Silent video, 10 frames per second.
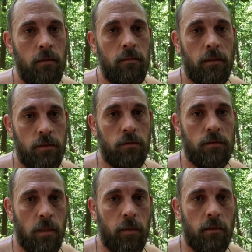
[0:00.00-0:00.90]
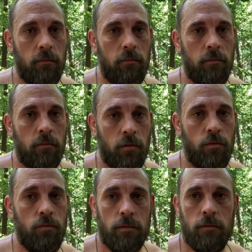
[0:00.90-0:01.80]
to get your stomach
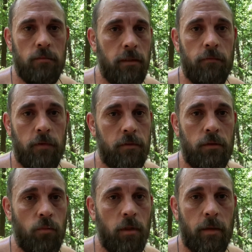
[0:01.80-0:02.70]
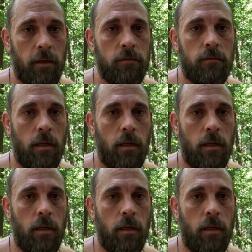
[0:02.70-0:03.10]
lose 10, 15, 20 pounds.